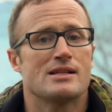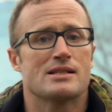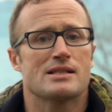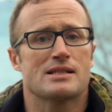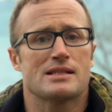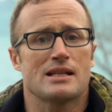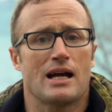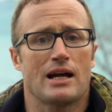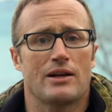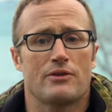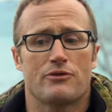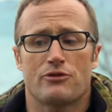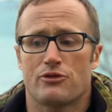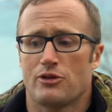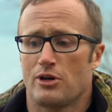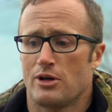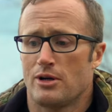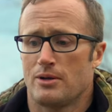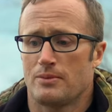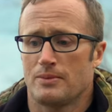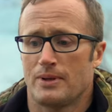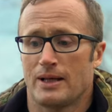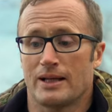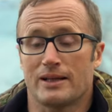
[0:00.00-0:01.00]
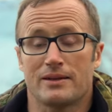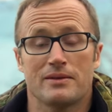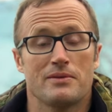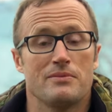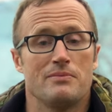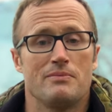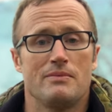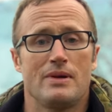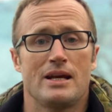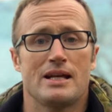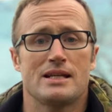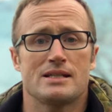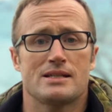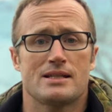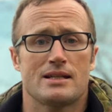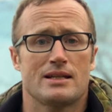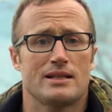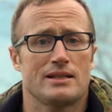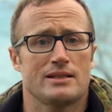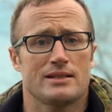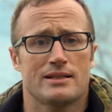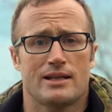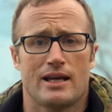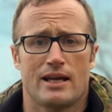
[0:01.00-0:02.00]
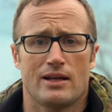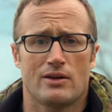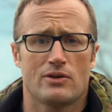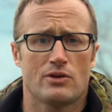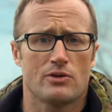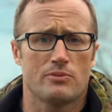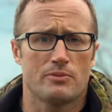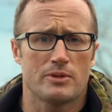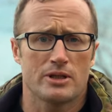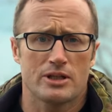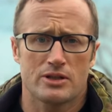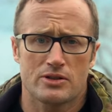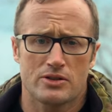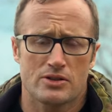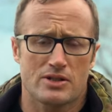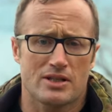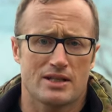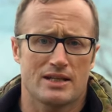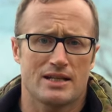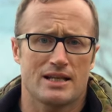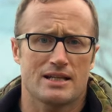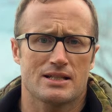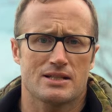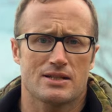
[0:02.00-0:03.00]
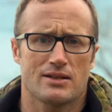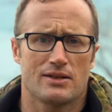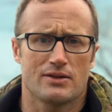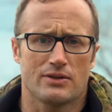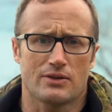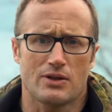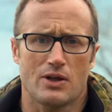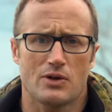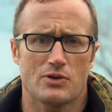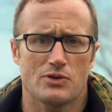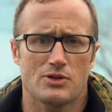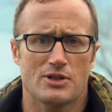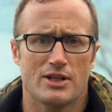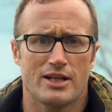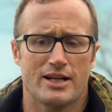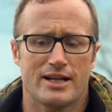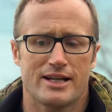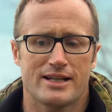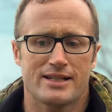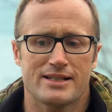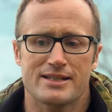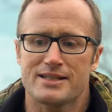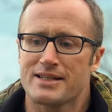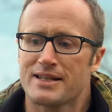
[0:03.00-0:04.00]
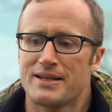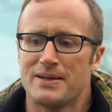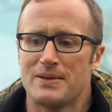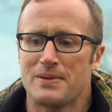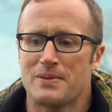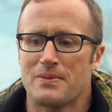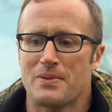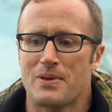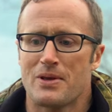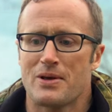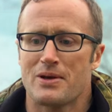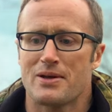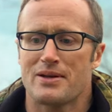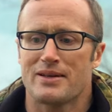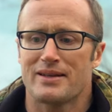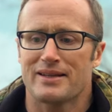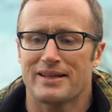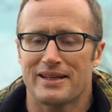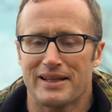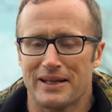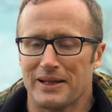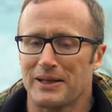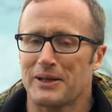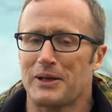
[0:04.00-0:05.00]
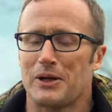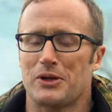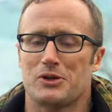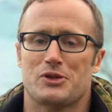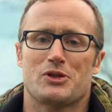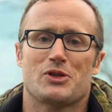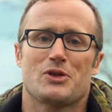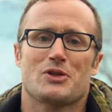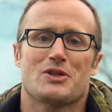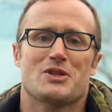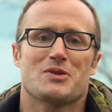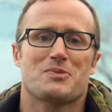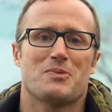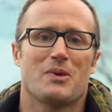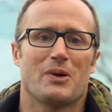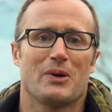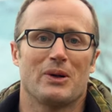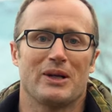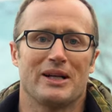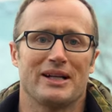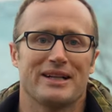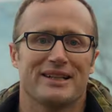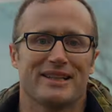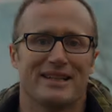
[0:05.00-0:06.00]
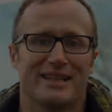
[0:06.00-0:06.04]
Aside from like amazing catered meals and things along those lines, get to go shoot sporting